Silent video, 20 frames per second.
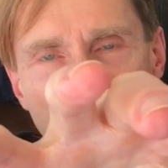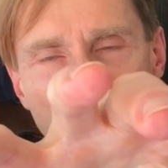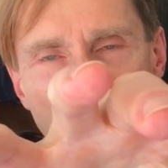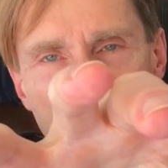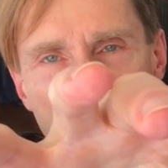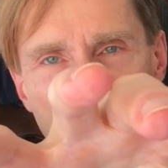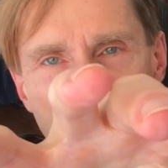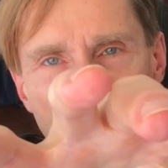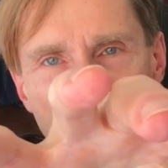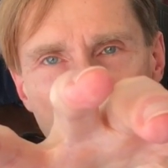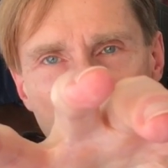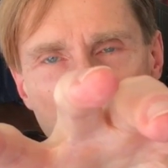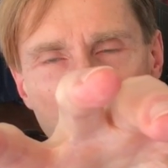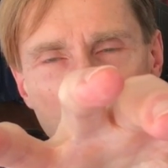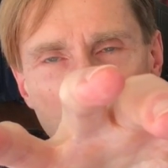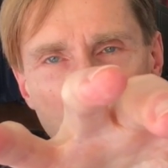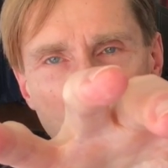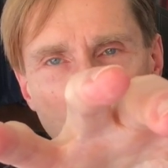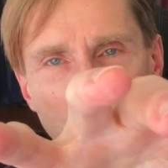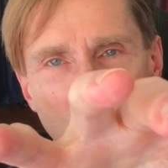I'm starting to
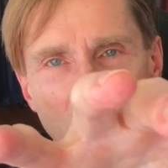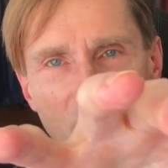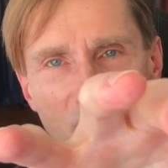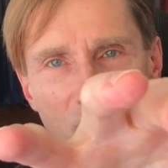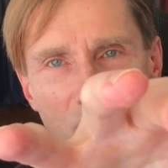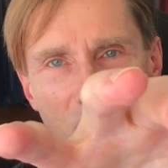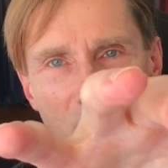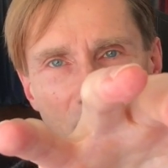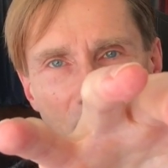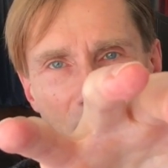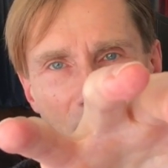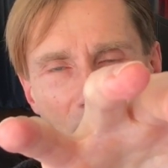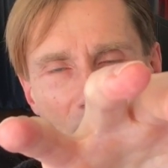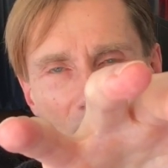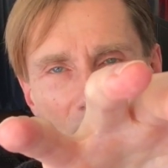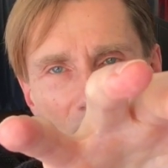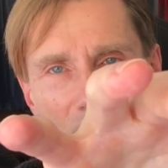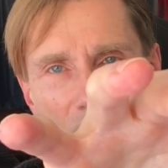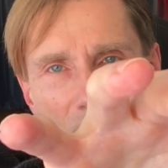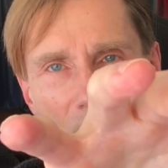move away from the key,
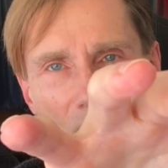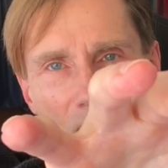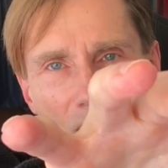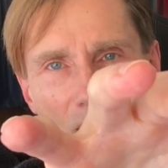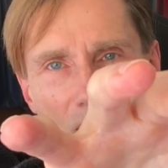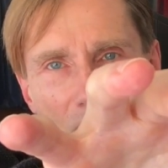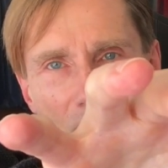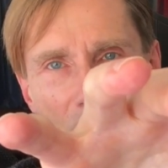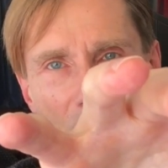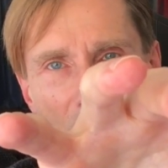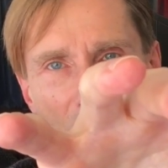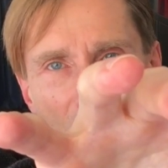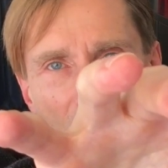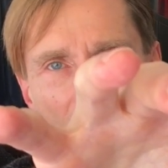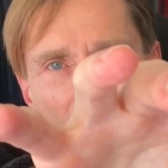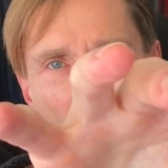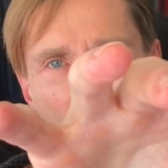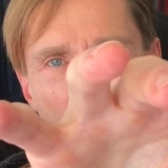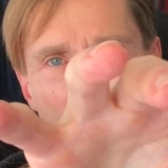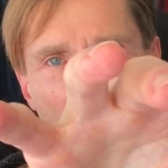in the air again, and
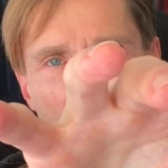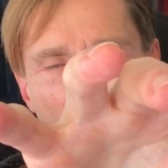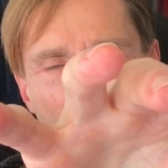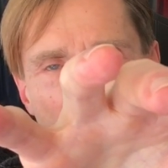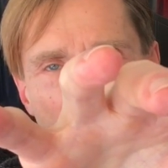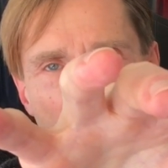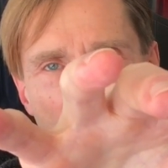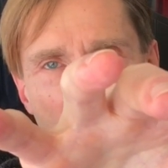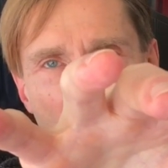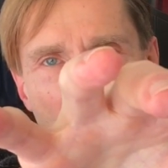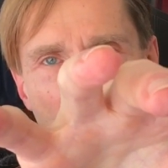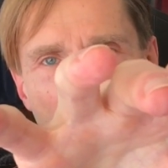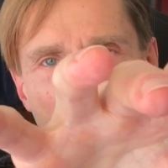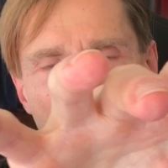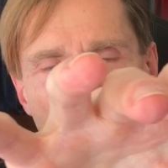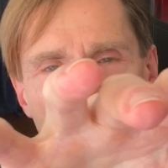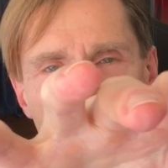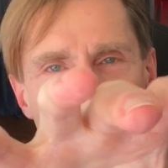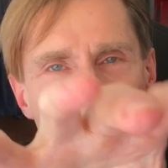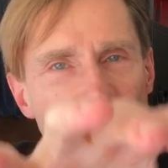up again.
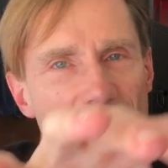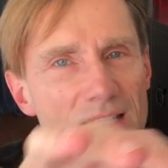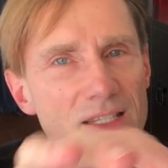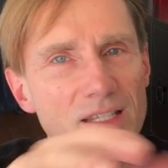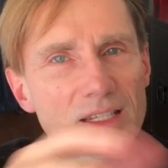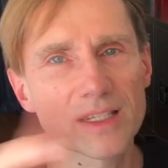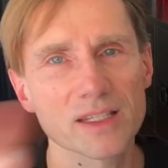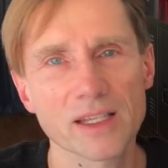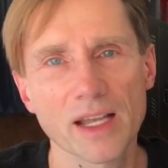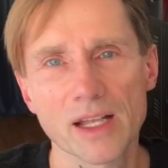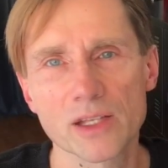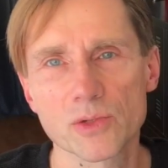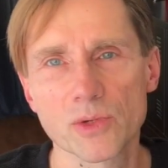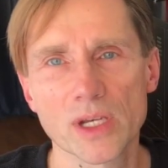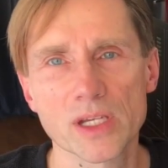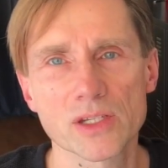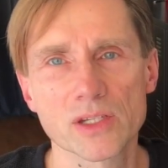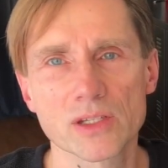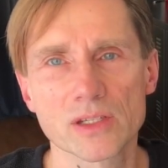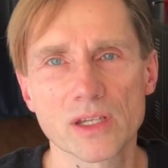Now that's an
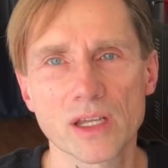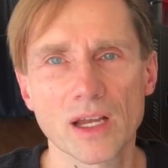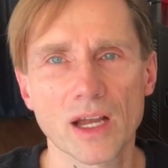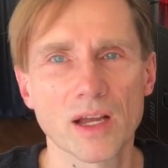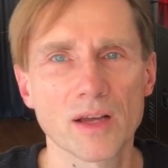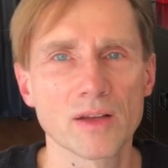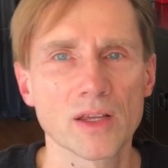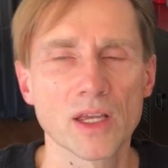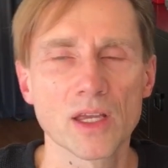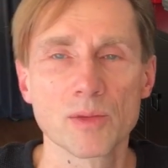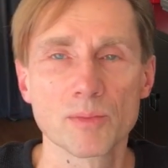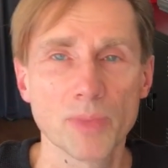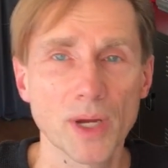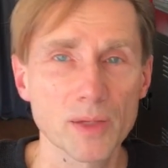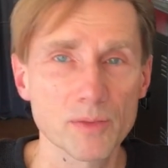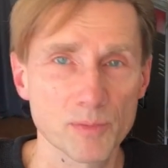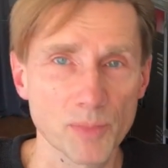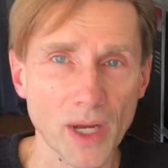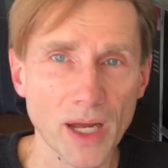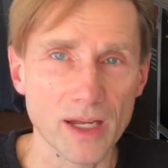exaggeration,
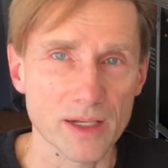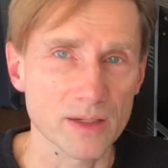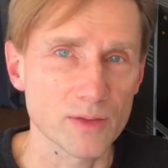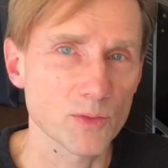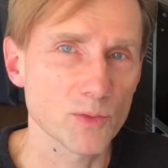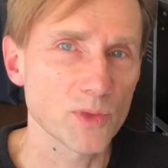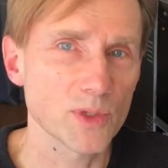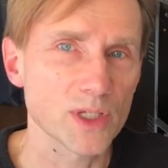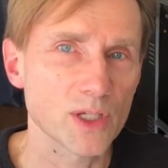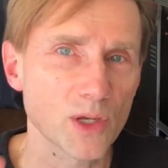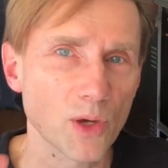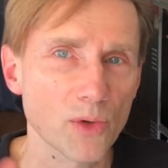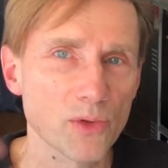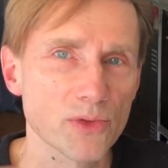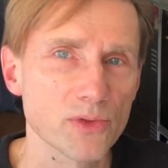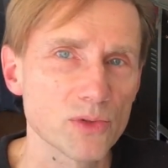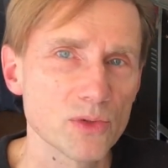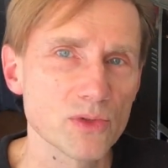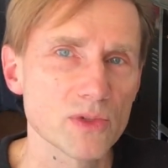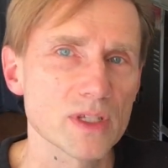but we go
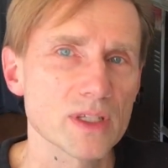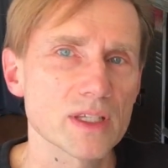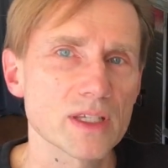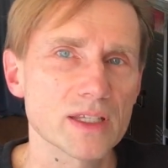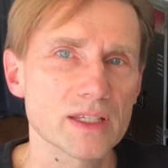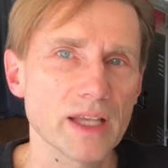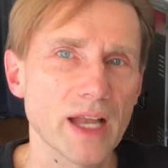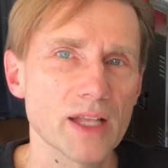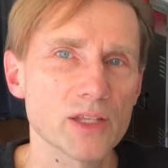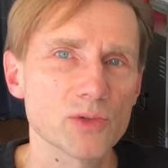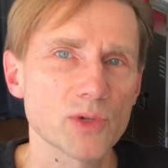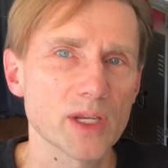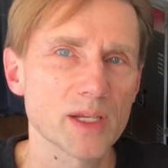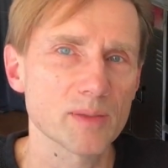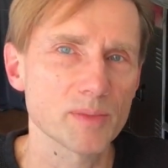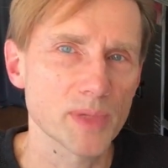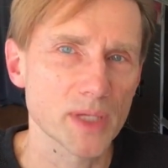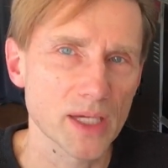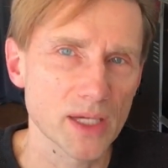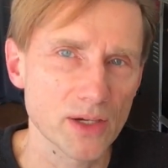through this
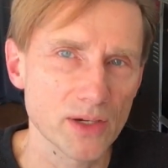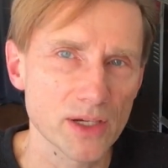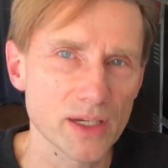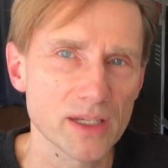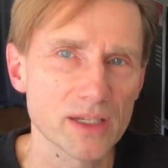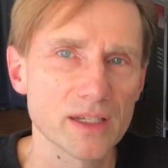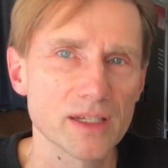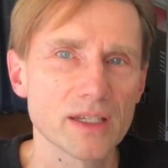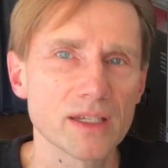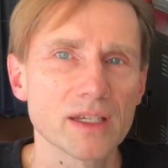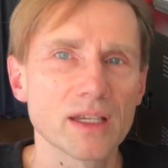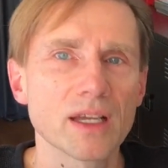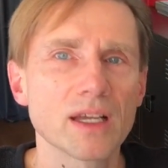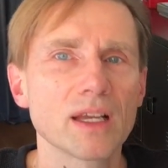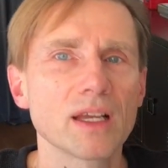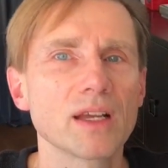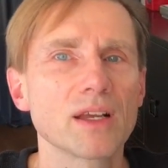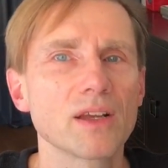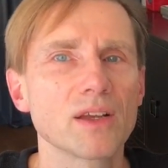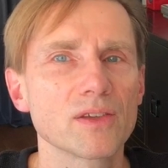exaggerated period
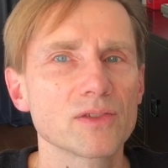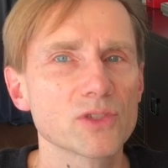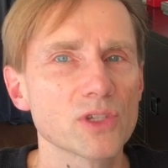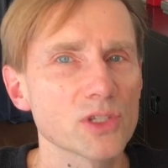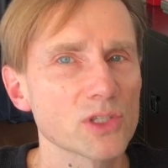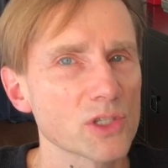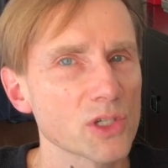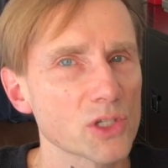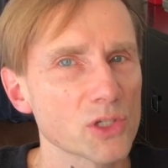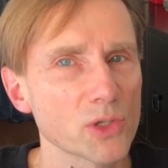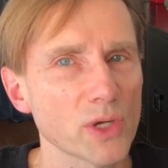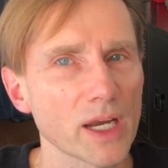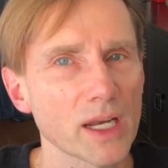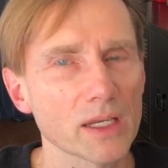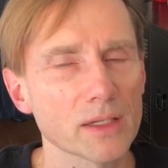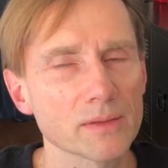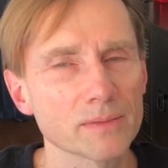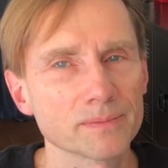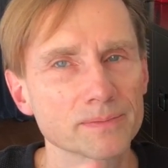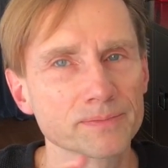just to
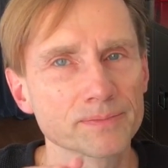train.